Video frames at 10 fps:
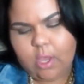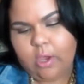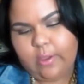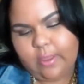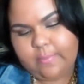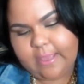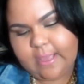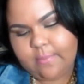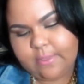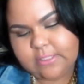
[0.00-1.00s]
Oh yep, I
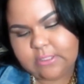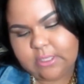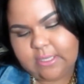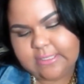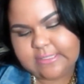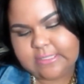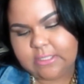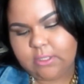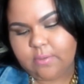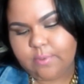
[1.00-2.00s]
got mine in the color
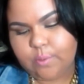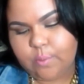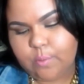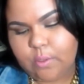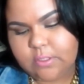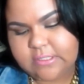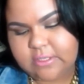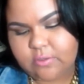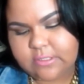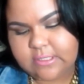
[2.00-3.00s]

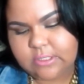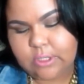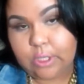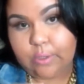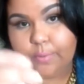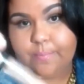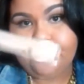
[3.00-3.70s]
CW06 Glow.